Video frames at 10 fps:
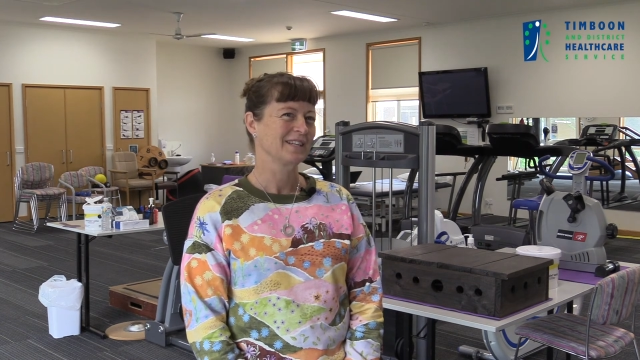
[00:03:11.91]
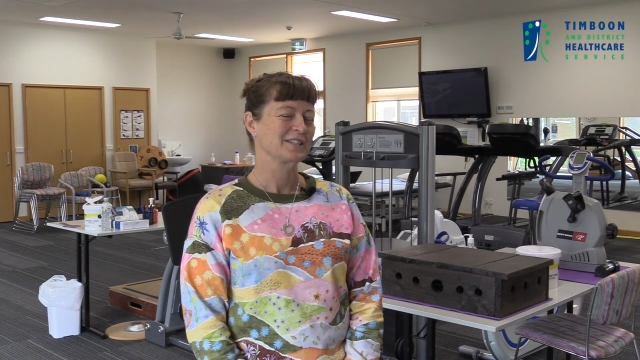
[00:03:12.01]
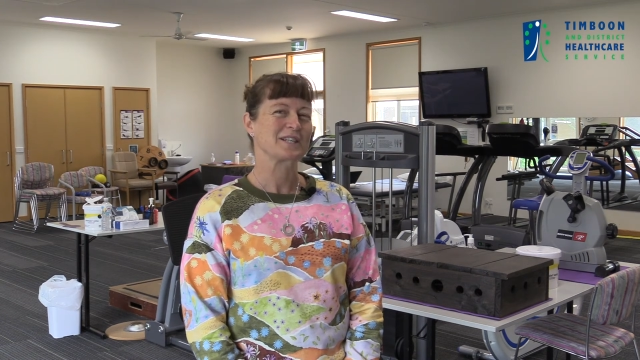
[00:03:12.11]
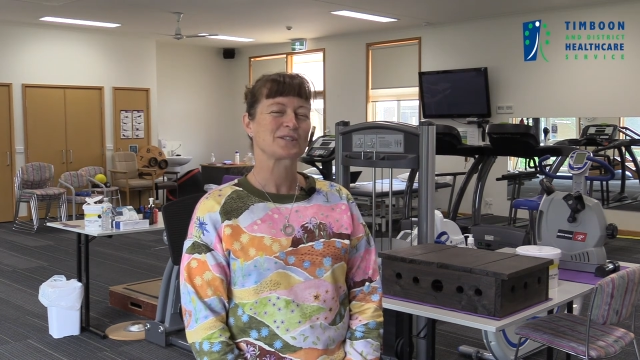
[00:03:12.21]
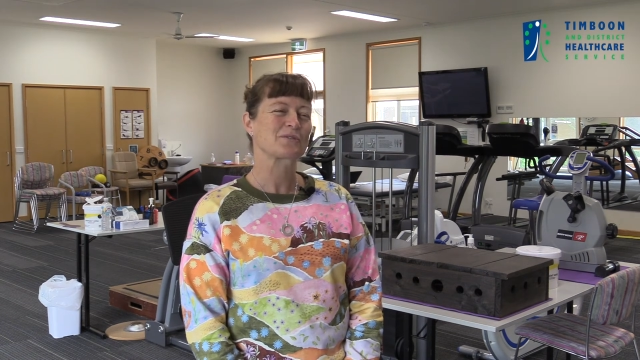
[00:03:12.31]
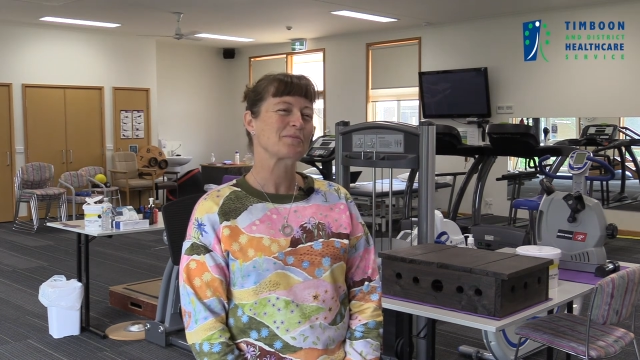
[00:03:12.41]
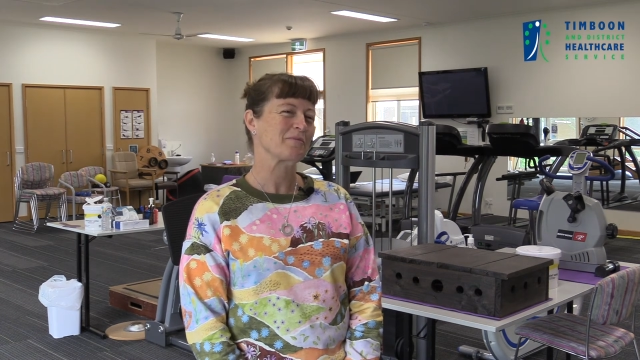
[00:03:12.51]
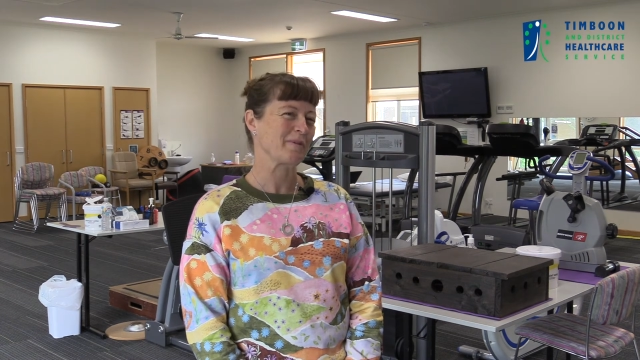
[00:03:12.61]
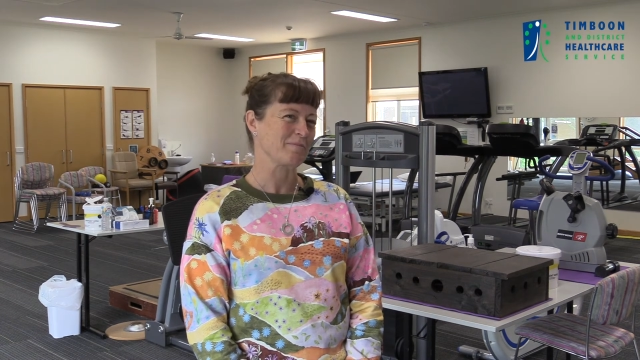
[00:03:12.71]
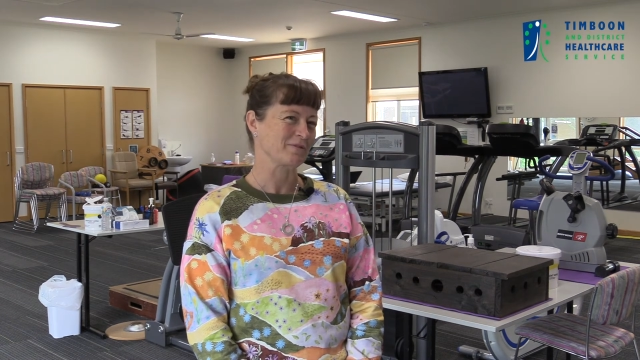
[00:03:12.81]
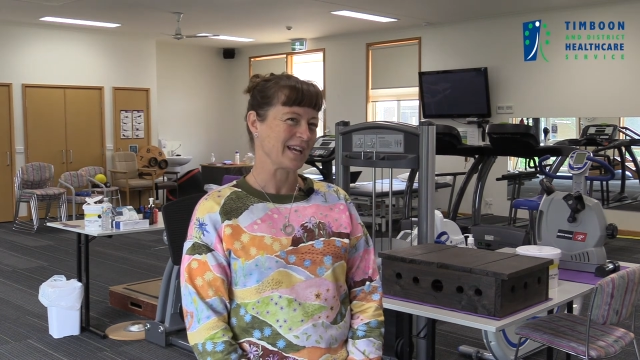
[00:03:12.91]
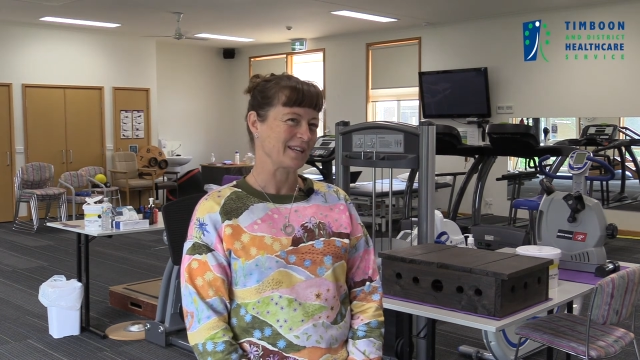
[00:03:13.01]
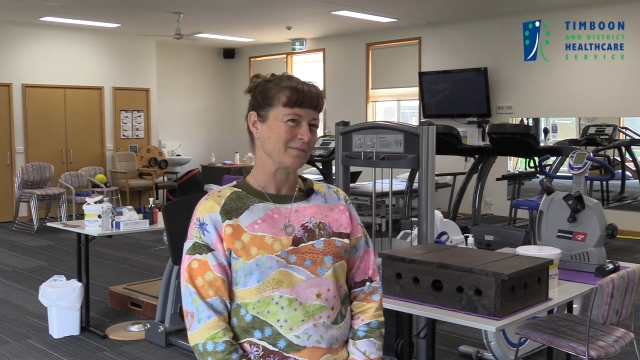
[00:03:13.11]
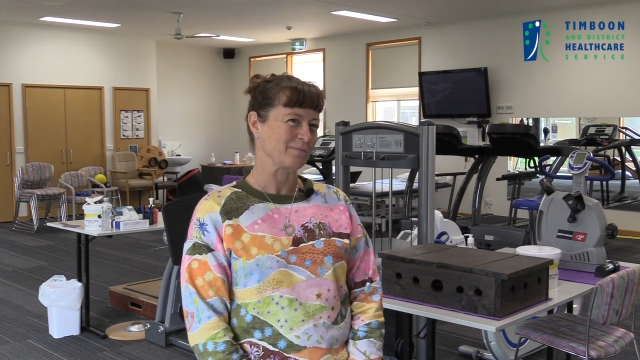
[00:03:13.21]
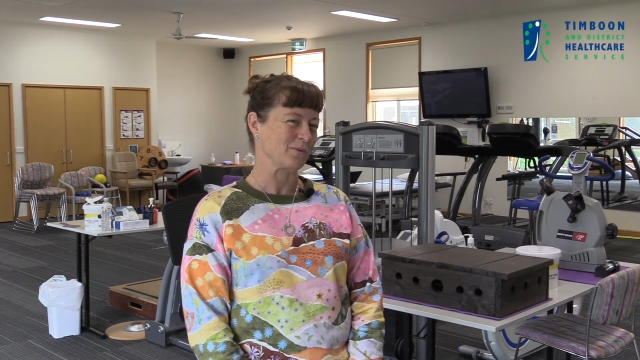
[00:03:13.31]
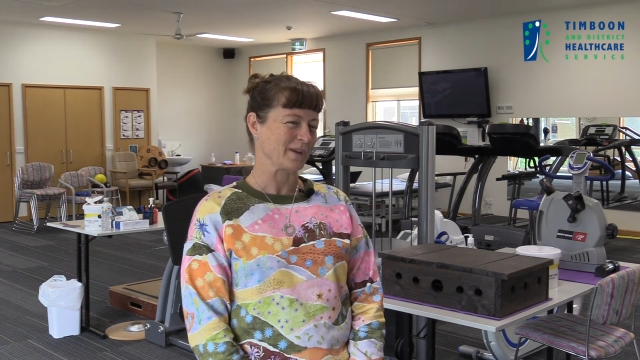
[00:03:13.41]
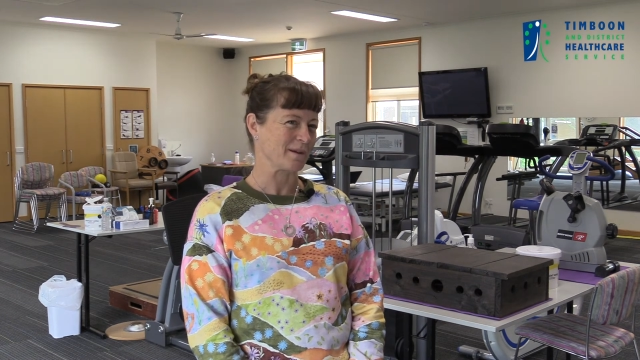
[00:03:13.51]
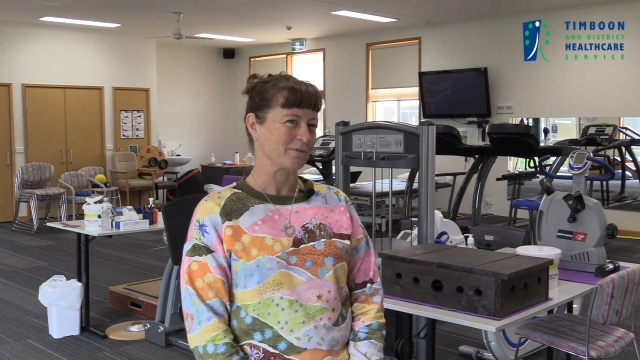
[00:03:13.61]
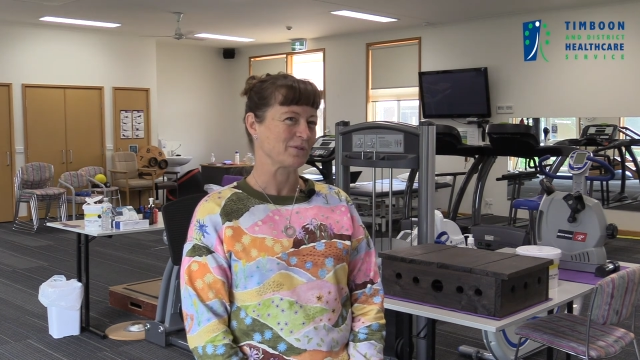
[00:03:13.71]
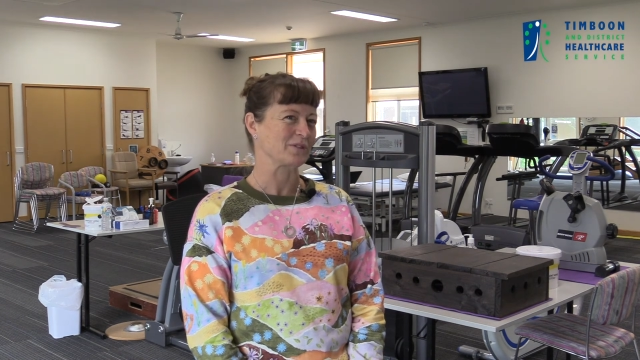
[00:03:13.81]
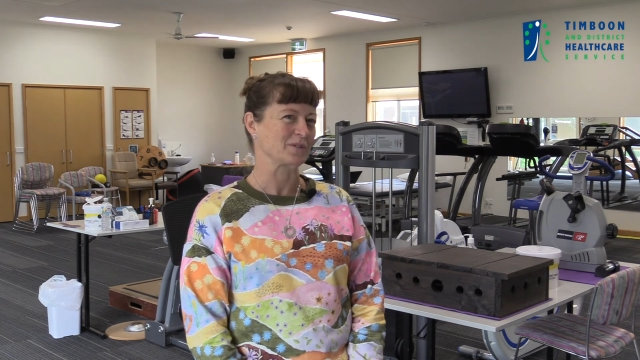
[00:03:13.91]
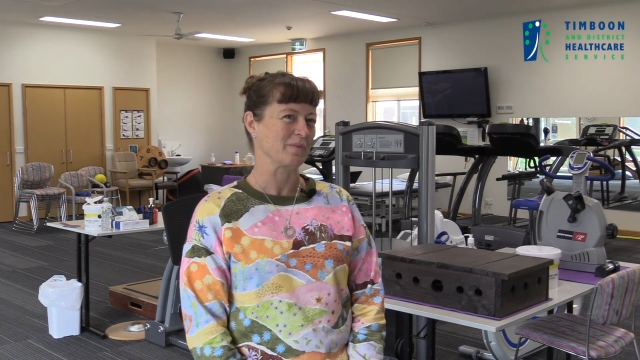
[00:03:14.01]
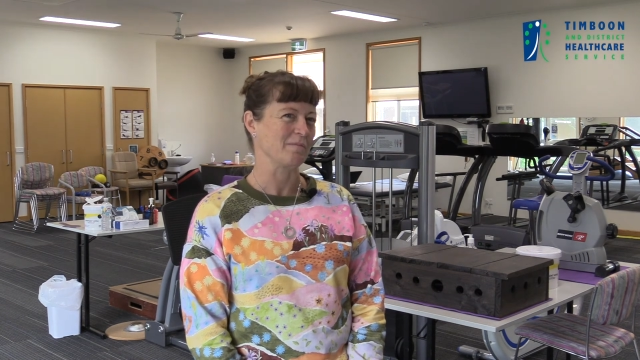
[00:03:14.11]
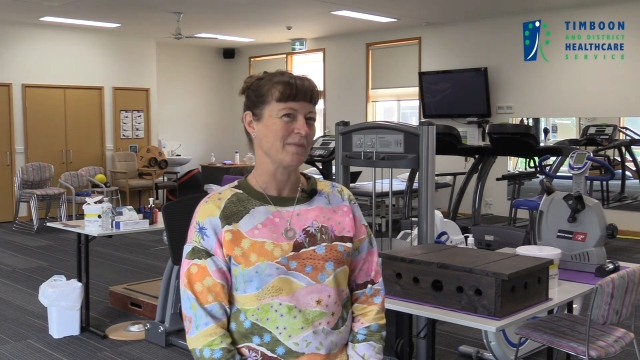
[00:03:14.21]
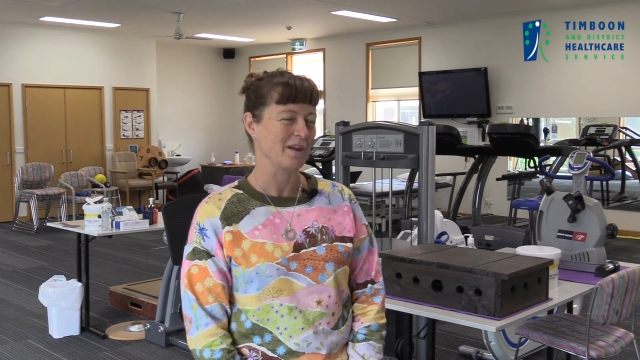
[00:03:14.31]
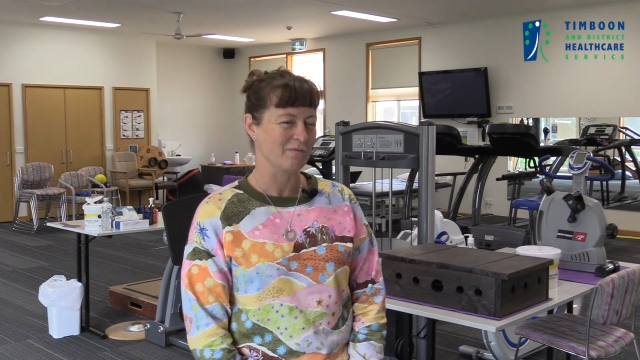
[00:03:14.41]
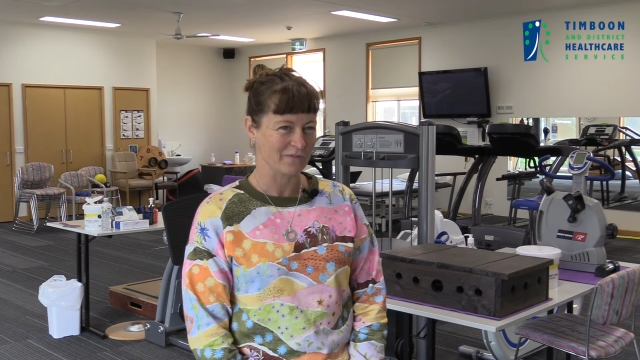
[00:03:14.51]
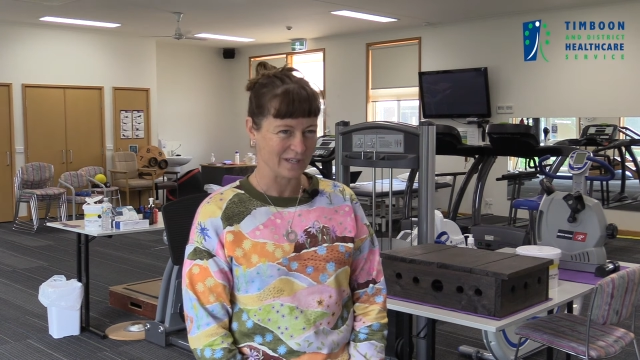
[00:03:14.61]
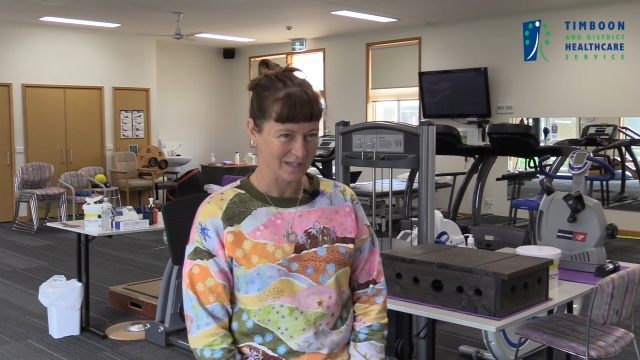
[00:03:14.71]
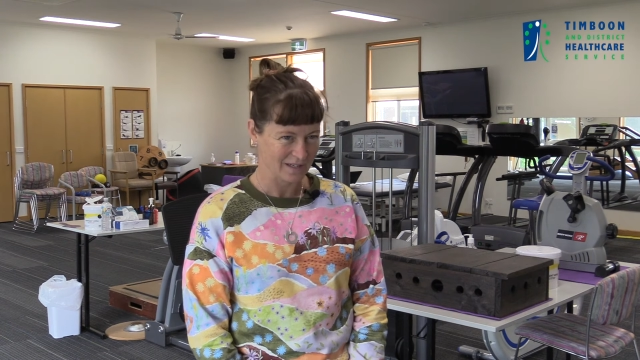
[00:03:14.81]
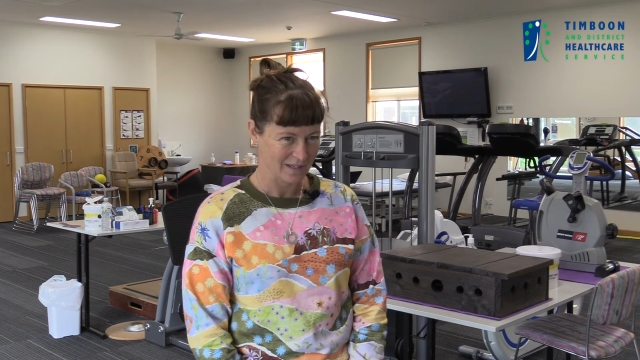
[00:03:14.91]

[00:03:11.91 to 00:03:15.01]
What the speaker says: So there's a group of people down in Port Campbell who swim every